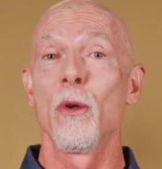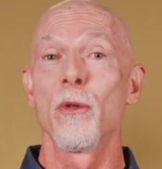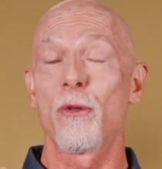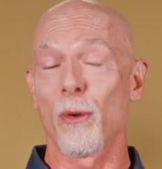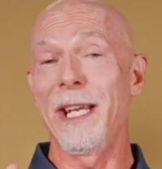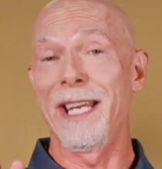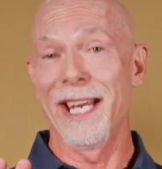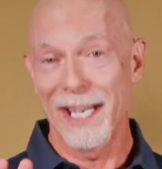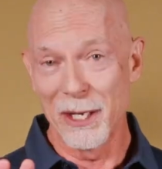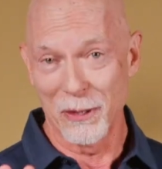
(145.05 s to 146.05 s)
3
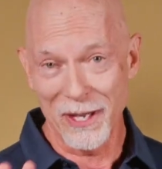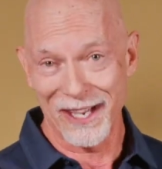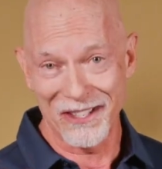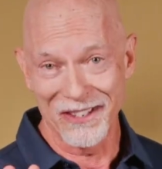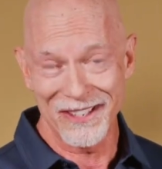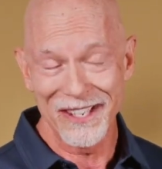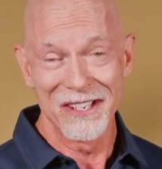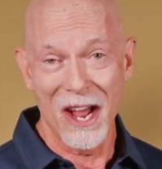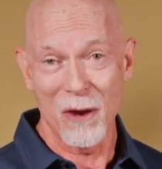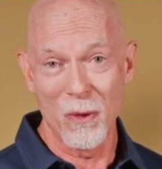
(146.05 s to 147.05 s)
introductions,
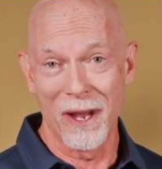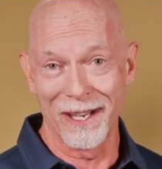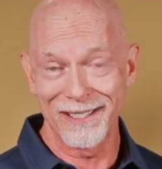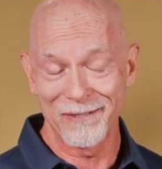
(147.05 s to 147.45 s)
not 1.